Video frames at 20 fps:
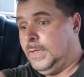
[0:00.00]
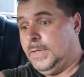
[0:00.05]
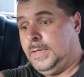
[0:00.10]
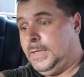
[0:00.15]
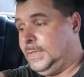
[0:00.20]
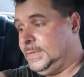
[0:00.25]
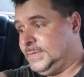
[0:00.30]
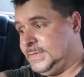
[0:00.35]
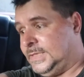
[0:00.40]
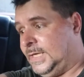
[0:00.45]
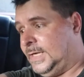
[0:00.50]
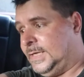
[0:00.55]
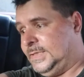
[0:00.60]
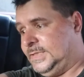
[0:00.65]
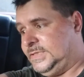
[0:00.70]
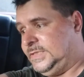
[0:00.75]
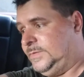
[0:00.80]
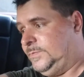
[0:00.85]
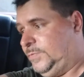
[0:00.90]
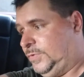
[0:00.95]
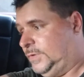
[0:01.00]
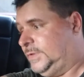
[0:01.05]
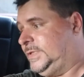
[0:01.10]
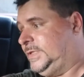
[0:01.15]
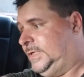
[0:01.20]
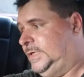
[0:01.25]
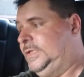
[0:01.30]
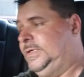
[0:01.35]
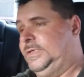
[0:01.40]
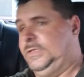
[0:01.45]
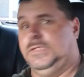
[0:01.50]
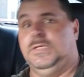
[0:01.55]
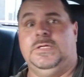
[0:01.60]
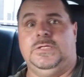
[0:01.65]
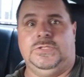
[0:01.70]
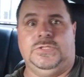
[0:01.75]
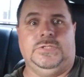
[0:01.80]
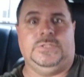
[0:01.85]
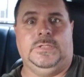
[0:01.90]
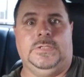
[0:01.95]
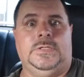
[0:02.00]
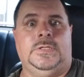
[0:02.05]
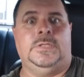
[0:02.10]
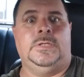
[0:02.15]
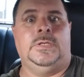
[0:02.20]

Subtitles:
inside is in pristine condition.